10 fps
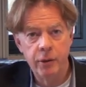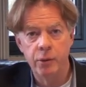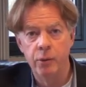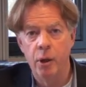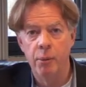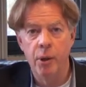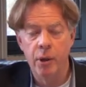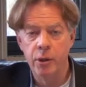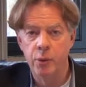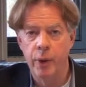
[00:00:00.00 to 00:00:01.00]
to a
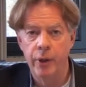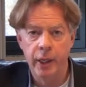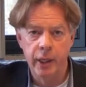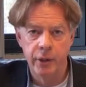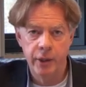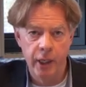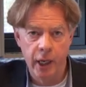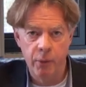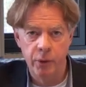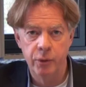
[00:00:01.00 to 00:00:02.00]
box where they can say,
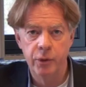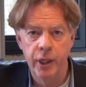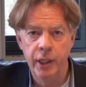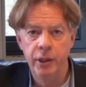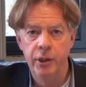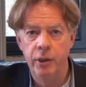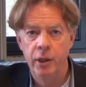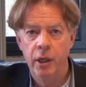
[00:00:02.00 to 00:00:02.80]
I want to change